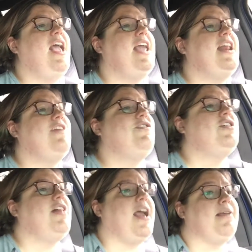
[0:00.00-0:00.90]
And if
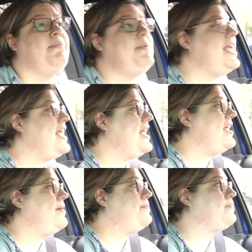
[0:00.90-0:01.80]
you're like
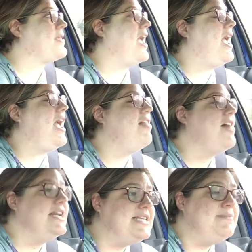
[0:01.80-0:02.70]
me, a
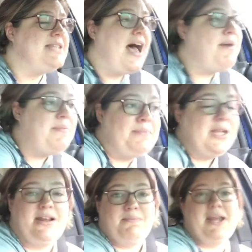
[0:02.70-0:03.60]
lot of times, I'm
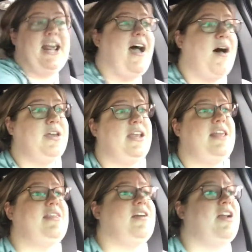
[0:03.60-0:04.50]
going to admit it, I'll get
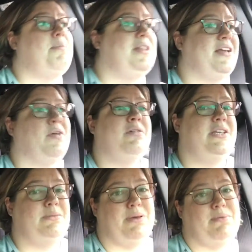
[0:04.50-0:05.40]
in there and I'll be like, who are
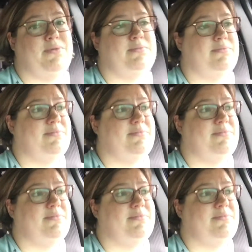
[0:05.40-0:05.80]
these people?